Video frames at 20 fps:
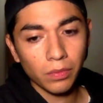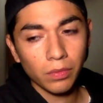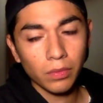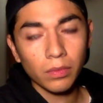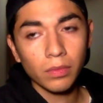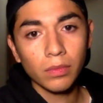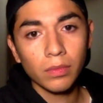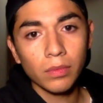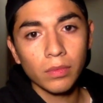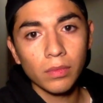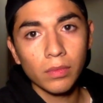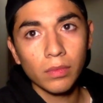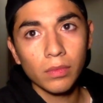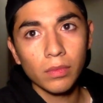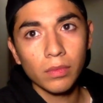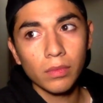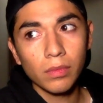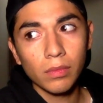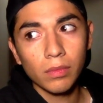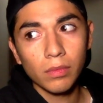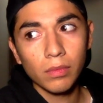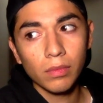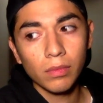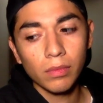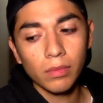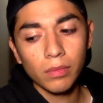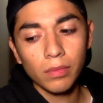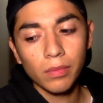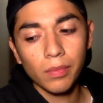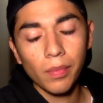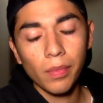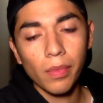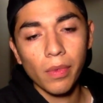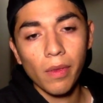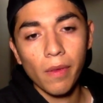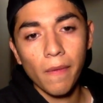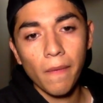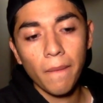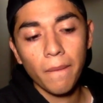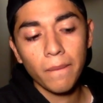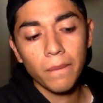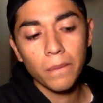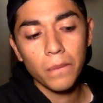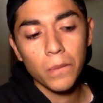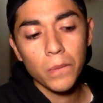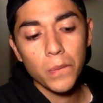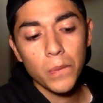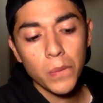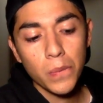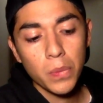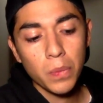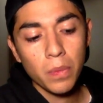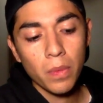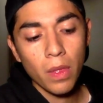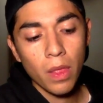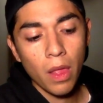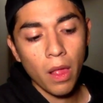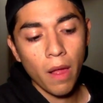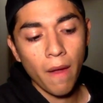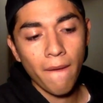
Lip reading: Nobody speaks.